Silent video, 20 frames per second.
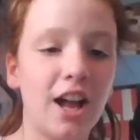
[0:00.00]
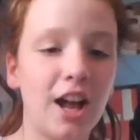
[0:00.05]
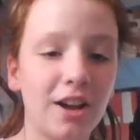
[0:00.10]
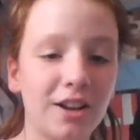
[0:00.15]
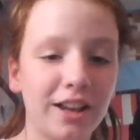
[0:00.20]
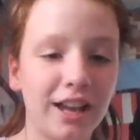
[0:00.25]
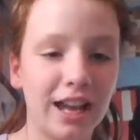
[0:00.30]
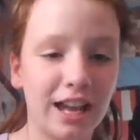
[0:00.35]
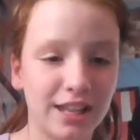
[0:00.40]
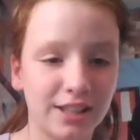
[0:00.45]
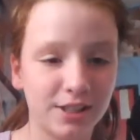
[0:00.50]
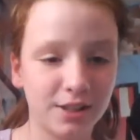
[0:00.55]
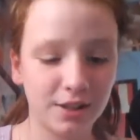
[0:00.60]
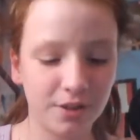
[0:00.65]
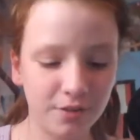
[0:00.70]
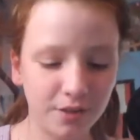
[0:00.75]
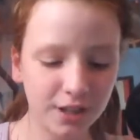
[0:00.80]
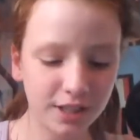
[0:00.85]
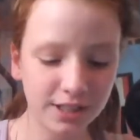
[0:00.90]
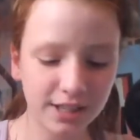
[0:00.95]
Okay, so
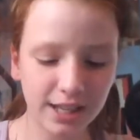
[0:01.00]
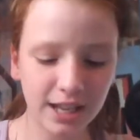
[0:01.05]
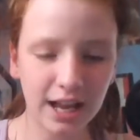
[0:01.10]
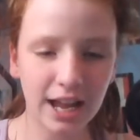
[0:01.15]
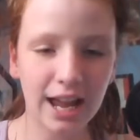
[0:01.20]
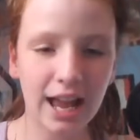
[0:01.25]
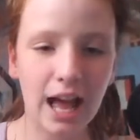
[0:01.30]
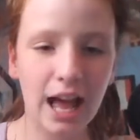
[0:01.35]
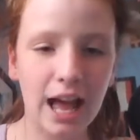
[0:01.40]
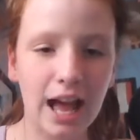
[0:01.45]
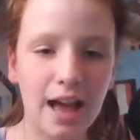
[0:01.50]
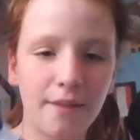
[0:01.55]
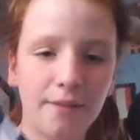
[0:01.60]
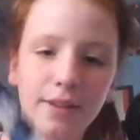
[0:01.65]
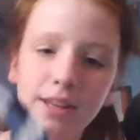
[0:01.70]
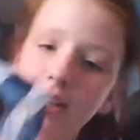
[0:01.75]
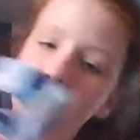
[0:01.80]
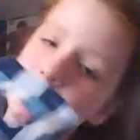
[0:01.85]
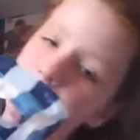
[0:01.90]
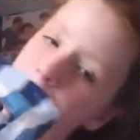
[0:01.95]
the first thing I
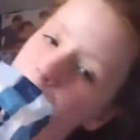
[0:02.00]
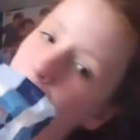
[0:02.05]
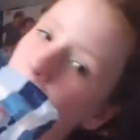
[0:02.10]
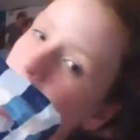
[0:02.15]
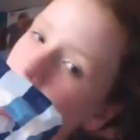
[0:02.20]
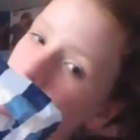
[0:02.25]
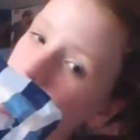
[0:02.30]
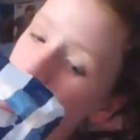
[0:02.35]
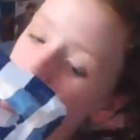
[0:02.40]
have is Bath